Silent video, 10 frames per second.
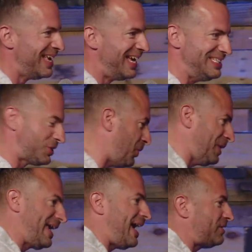He's
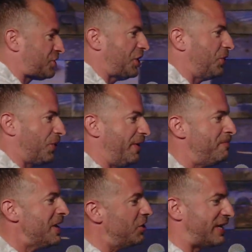only got children.
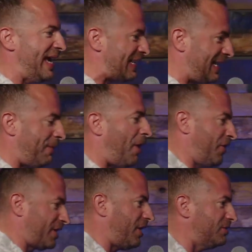You can't come on
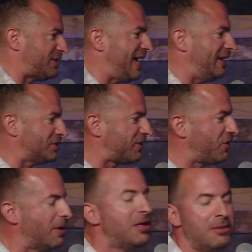the coattails of
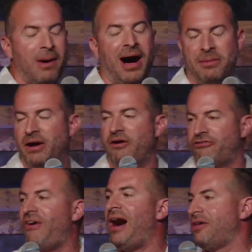your mama or
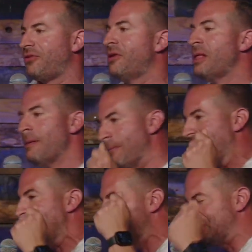father, but
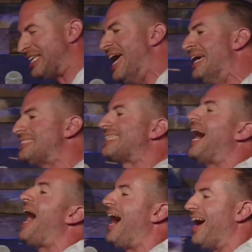it was his
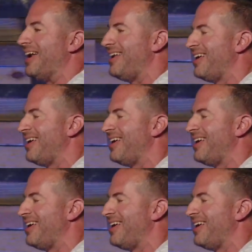God,